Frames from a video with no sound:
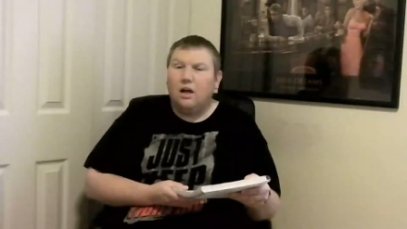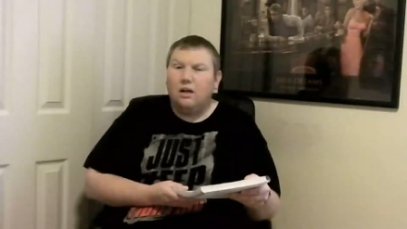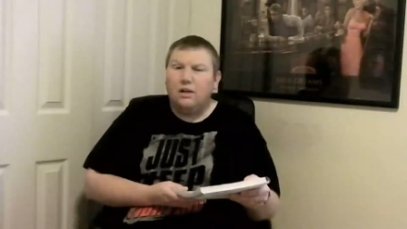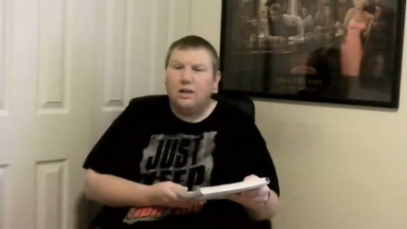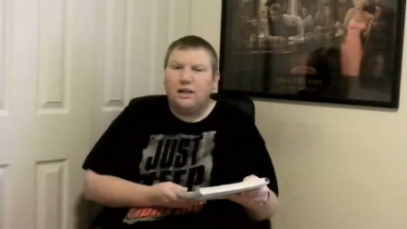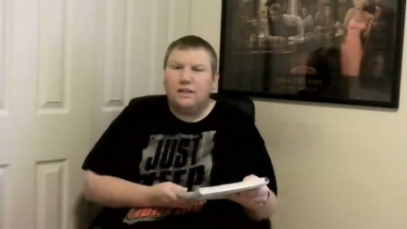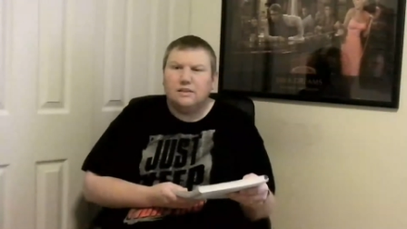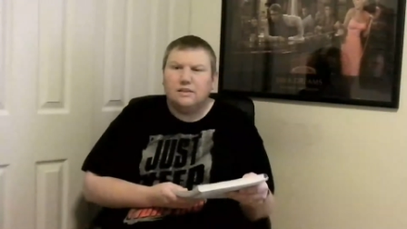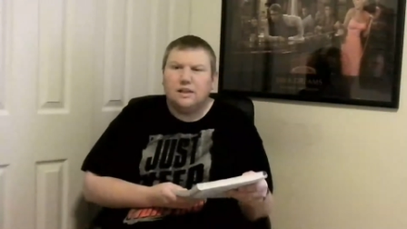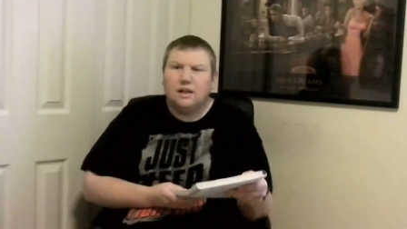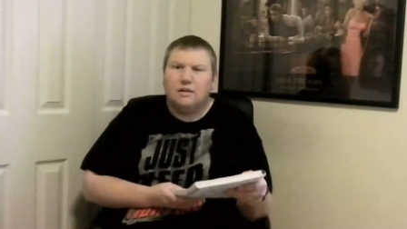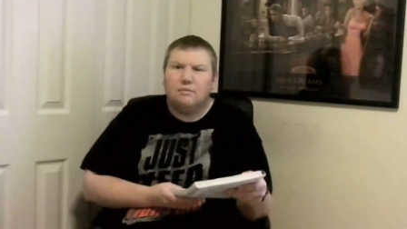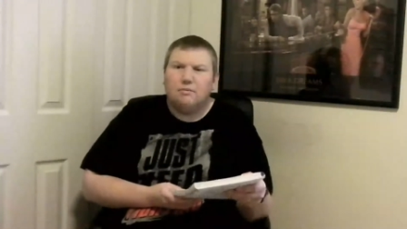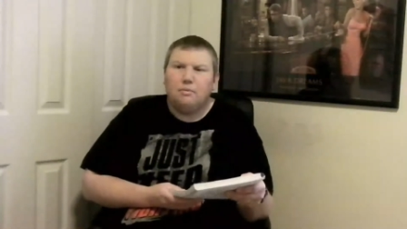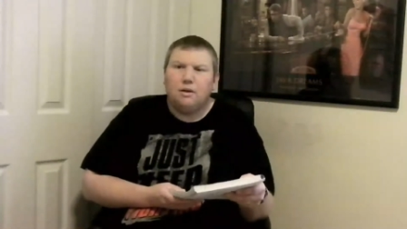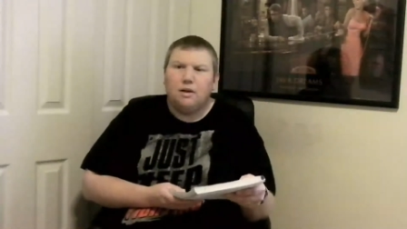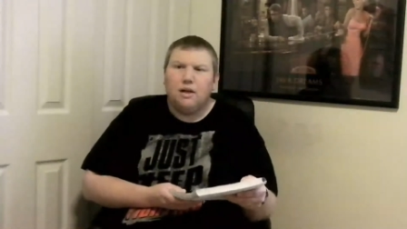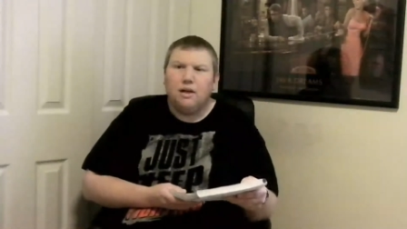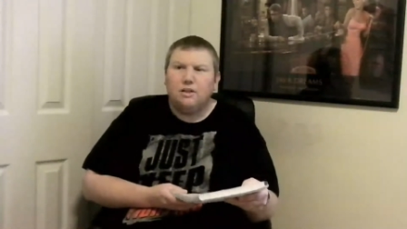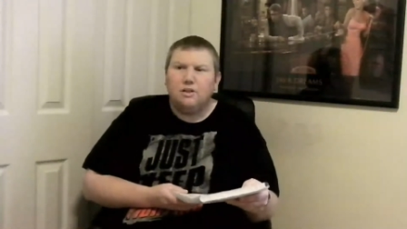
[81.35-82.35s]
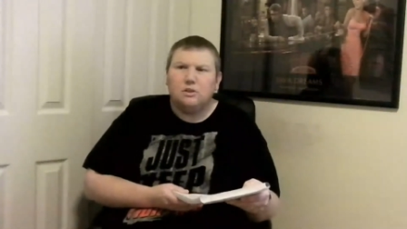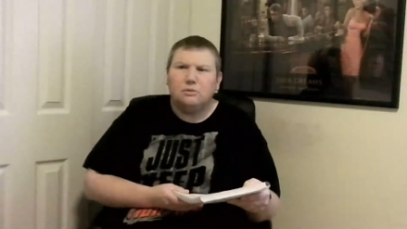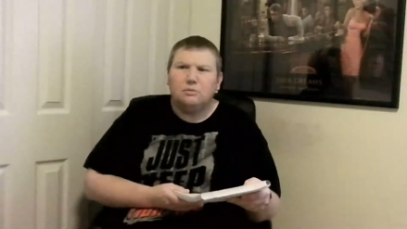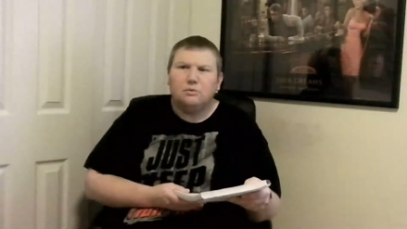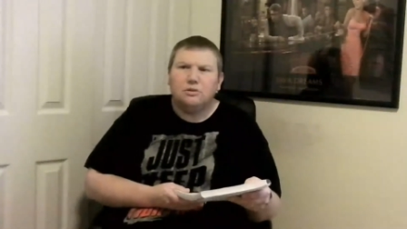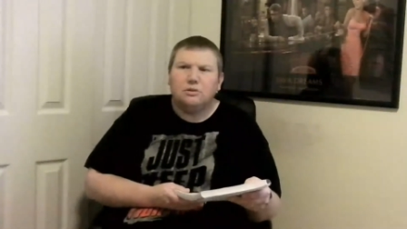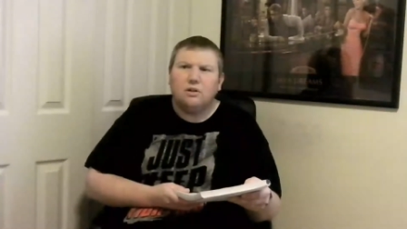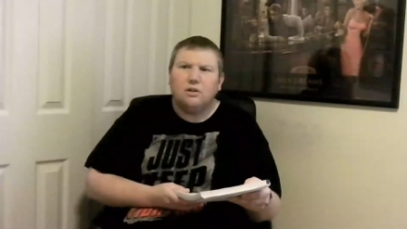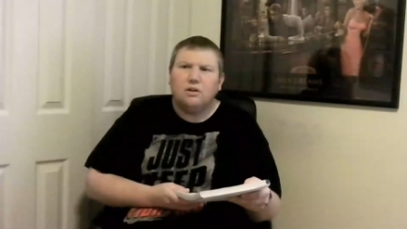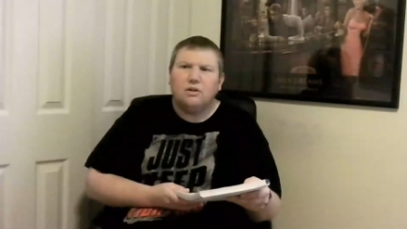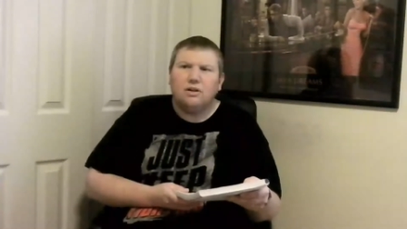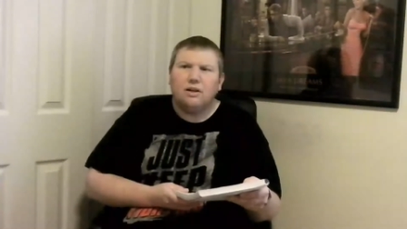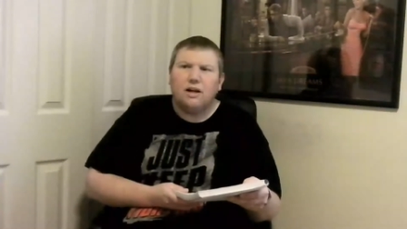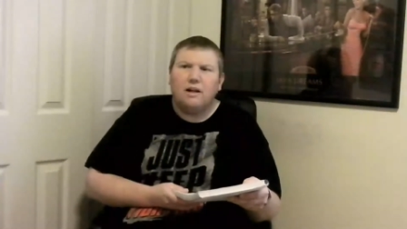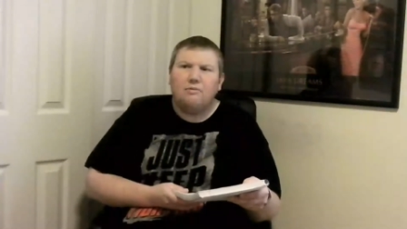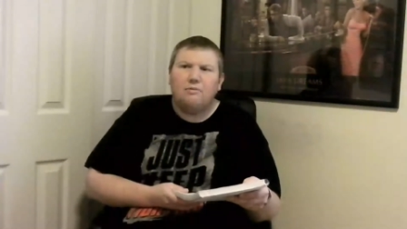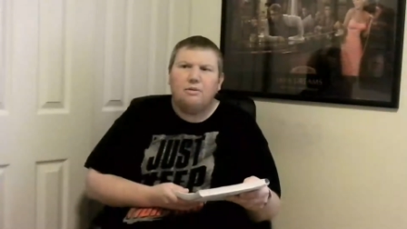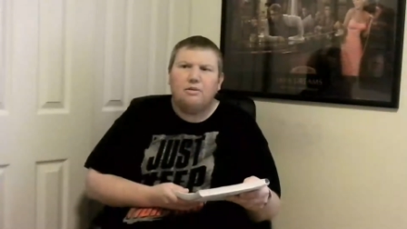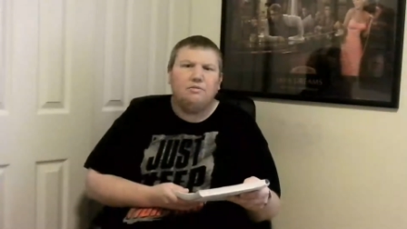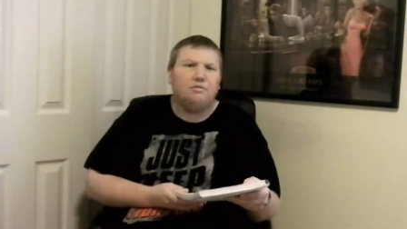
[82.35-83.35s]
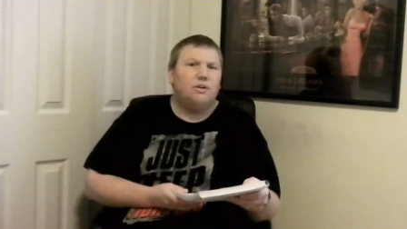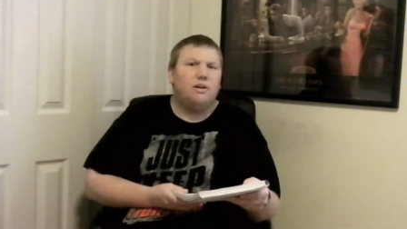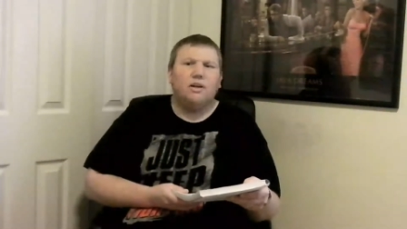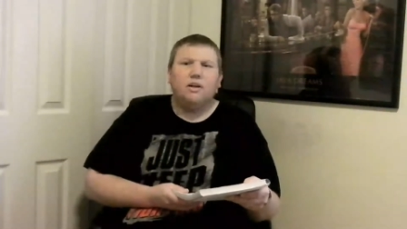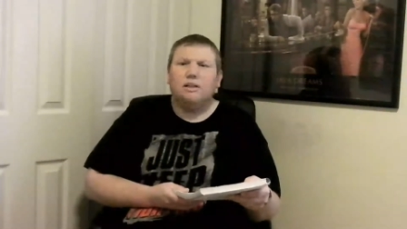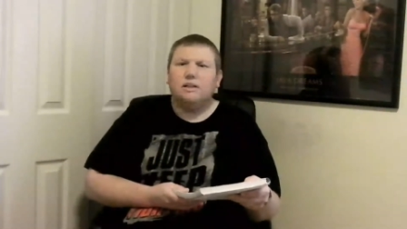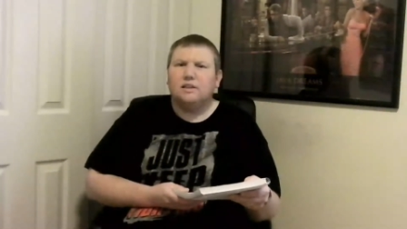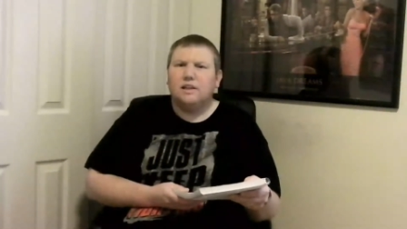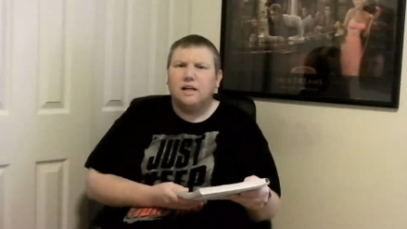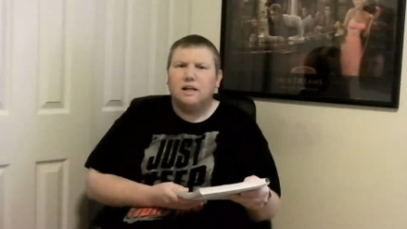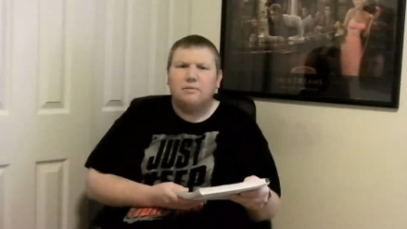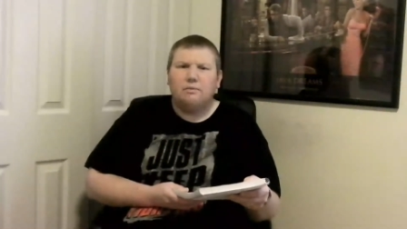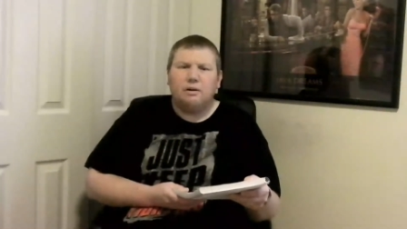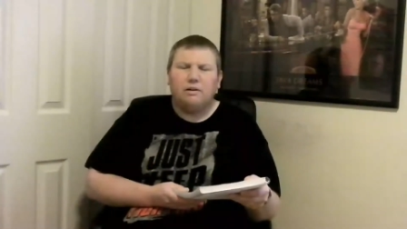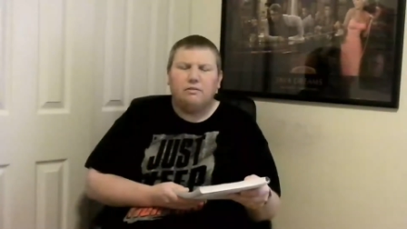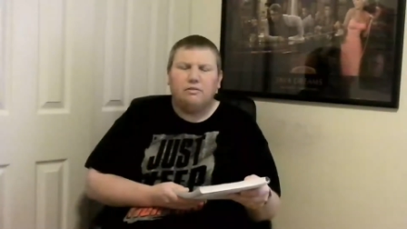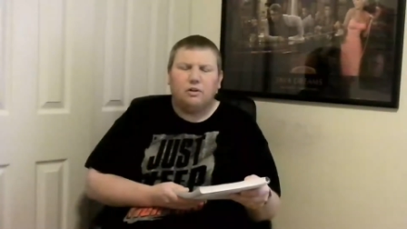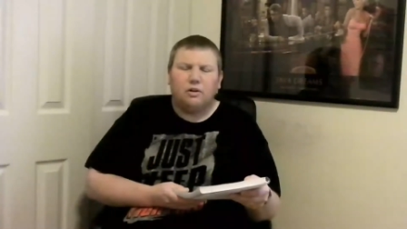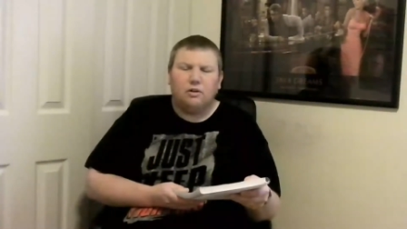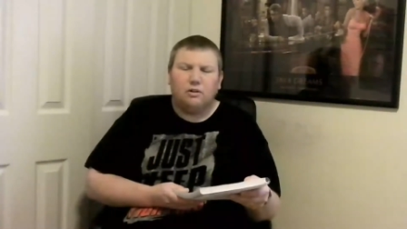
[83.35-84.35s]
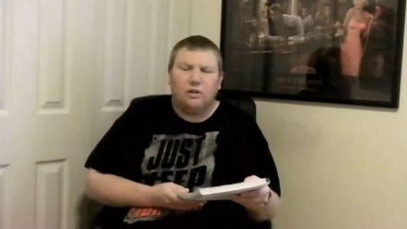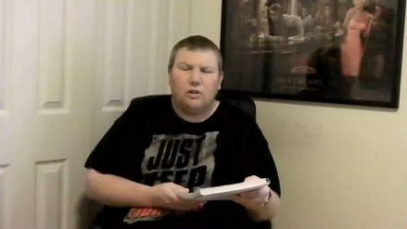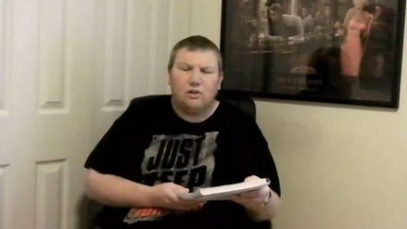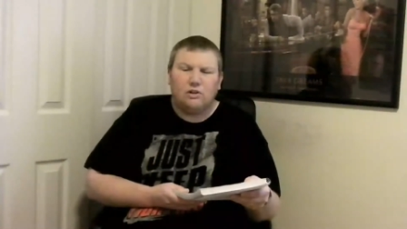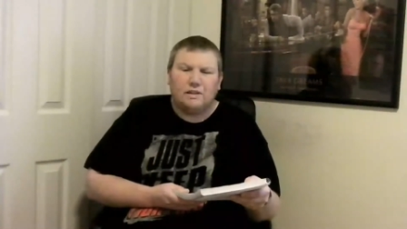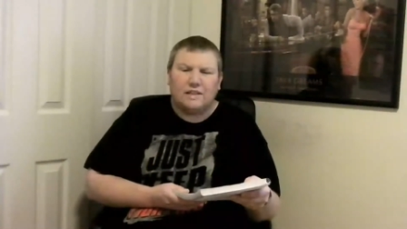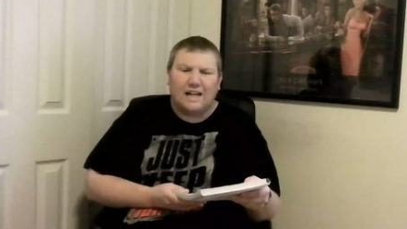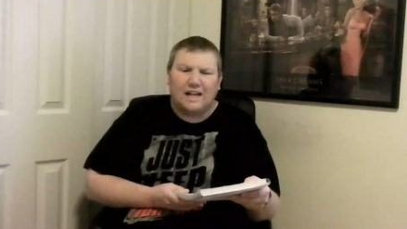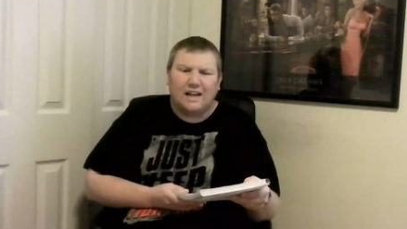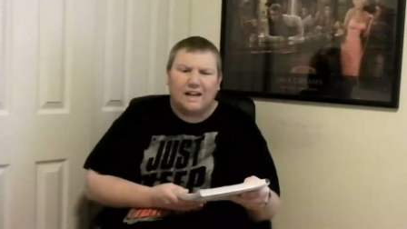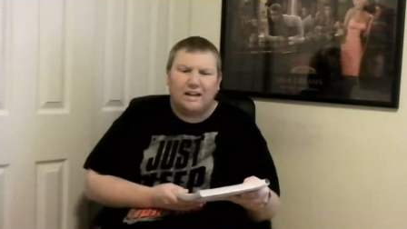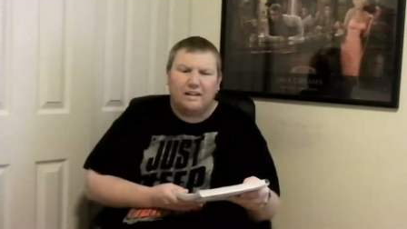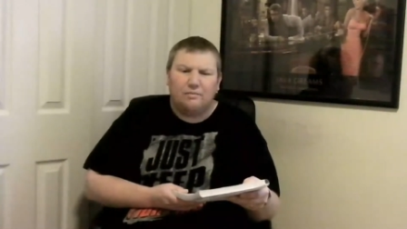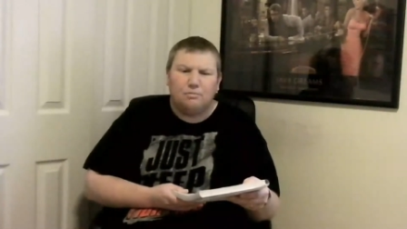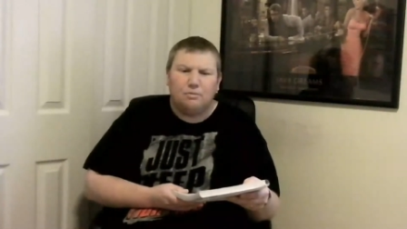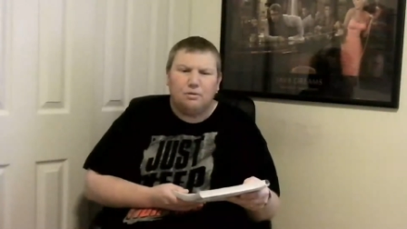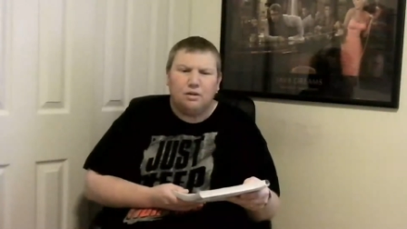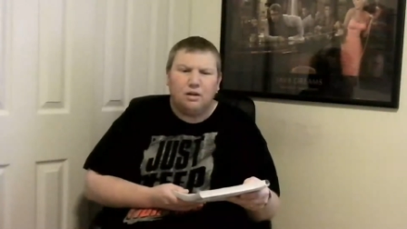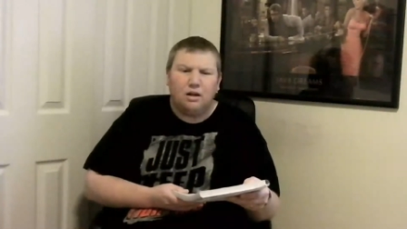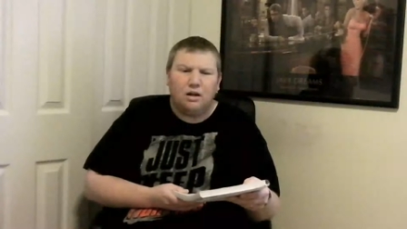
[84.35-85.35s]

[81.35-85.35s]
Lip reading: Next up, superstar that I've been very excited about for a long time.